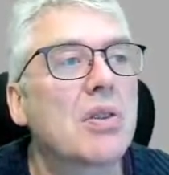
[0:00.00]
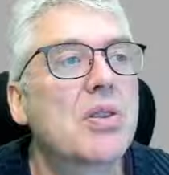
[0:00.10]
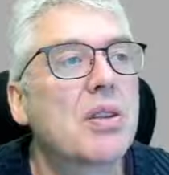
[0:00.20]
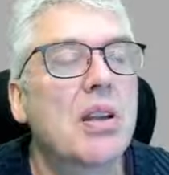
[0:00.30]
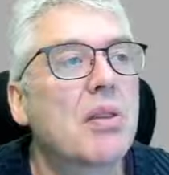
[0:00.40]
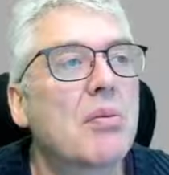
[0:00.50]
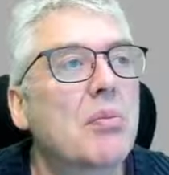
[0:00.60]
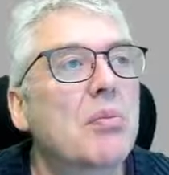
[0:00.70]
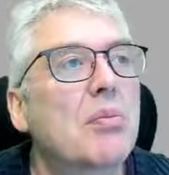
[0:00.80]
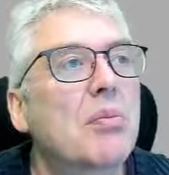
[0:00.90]

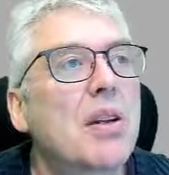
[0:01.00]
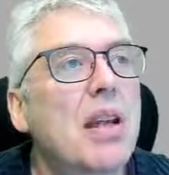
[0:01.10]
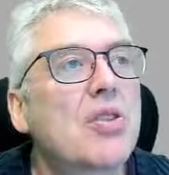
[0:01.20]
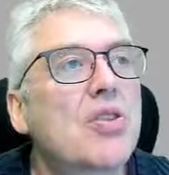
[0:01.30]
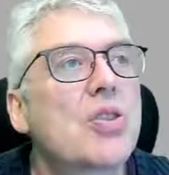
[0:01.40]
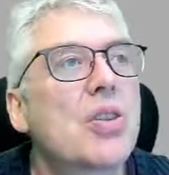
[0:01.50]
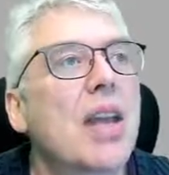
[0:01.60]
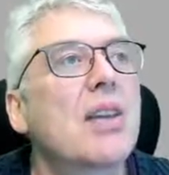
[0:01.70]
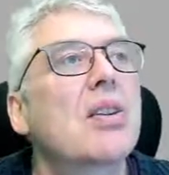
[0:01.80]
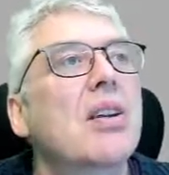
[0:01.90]
My next
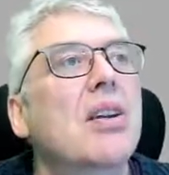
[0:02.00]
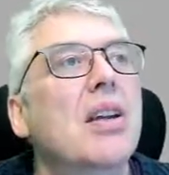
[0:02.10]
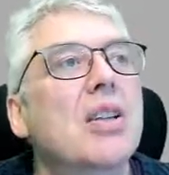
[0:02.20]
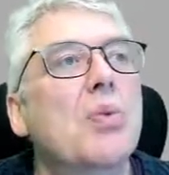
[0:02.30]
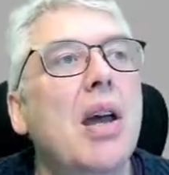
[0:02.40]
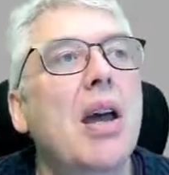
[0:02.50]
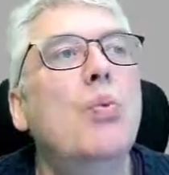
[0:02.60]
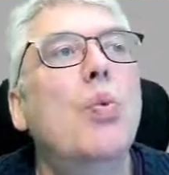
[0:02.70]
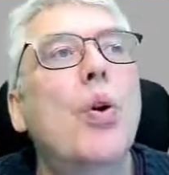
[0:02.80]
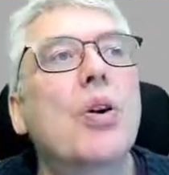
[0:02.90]
state is where I
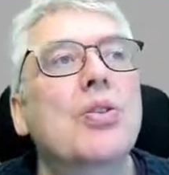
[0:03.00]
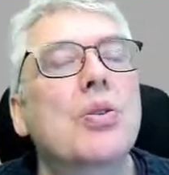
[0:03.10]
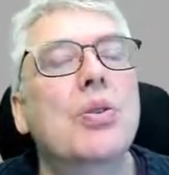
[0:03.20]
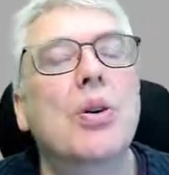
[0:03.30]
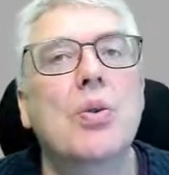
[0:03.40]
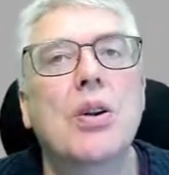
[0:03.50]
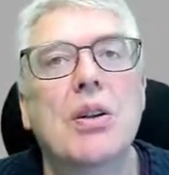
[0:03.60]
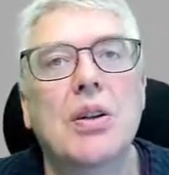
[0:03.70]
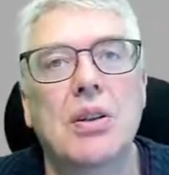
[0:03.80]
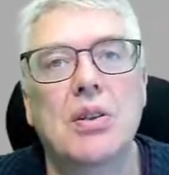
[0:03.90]
want to go,
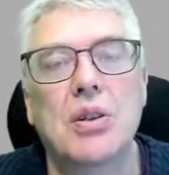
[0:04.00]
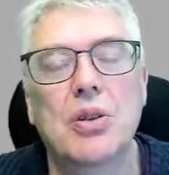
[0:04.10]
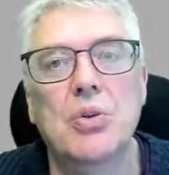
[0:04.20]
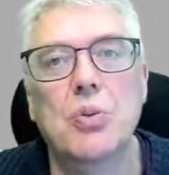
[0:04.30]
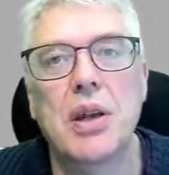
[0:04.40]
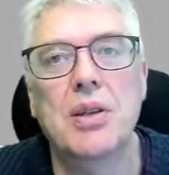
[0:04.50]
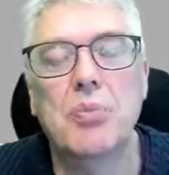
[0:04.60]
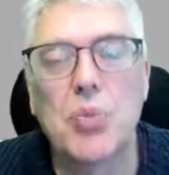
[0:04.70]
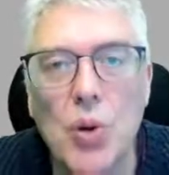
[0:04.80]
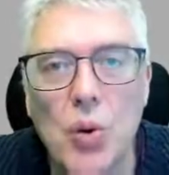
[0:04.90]
not where the
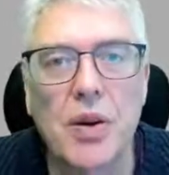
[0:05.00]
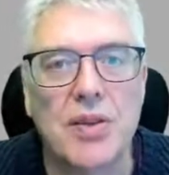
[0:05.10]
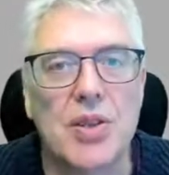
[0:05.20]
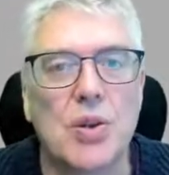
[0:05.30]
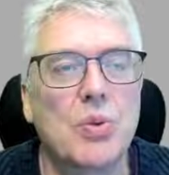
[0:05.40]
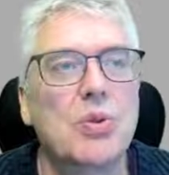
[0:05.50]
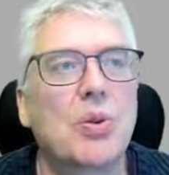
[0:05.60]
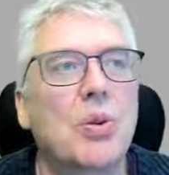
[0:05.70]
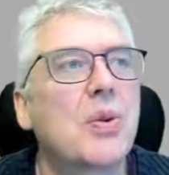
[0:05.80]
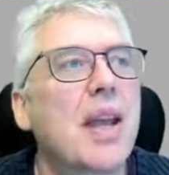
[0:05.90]
program is going to
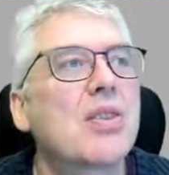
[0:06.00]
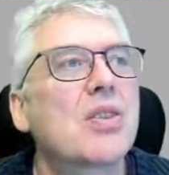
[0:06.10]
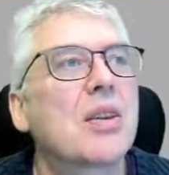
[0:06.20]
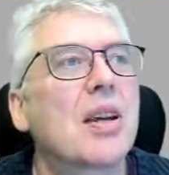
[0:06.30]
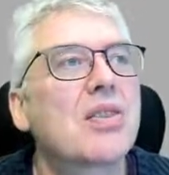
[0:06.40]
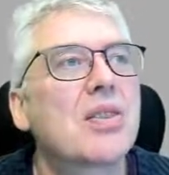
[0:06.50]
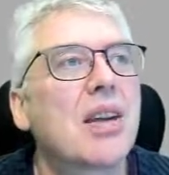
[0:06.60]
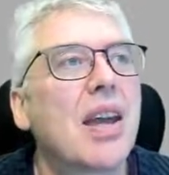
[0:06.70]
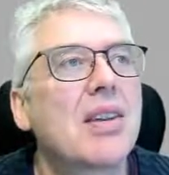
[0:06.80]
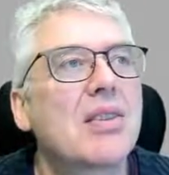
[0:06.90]
go next. That's
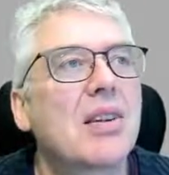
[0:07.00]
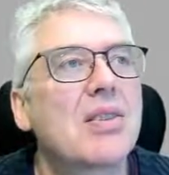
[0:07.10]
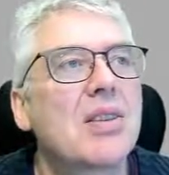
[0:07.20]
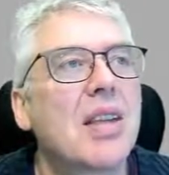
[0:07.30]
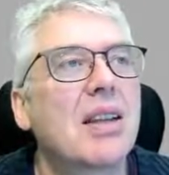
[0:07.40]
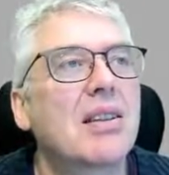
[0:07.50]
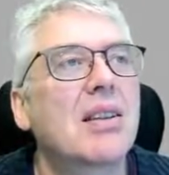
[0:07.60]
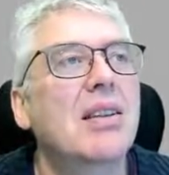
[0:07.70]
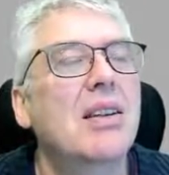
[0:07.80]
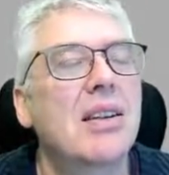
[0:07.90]
the SI state,
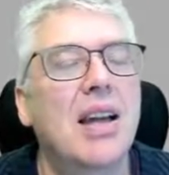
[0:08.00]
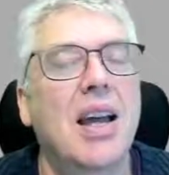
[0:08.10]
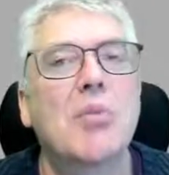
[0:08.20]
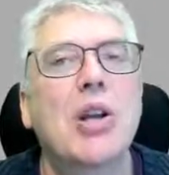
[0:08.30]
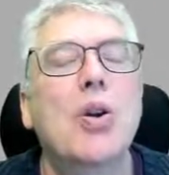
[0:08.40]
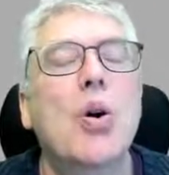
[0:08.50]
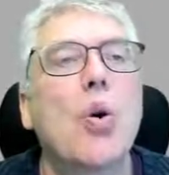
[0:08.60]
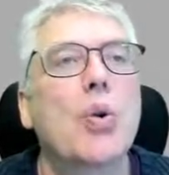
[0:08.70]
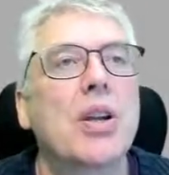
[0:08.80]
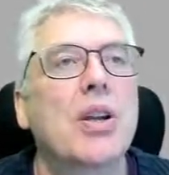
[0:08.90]
and my
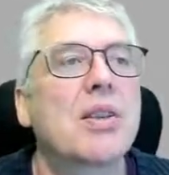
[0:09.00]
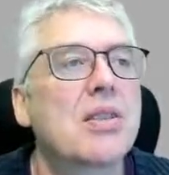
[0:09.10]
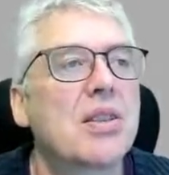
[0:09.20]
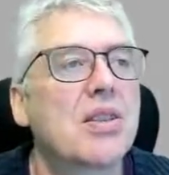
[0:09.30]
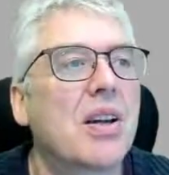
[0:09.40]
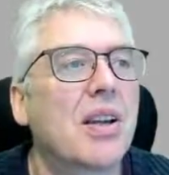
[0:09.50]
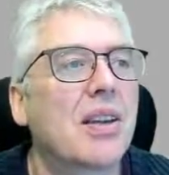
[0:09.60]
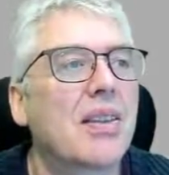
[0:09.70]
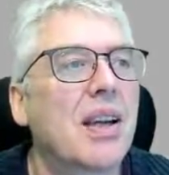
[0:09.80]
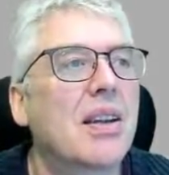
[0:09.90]
code that's deciding that.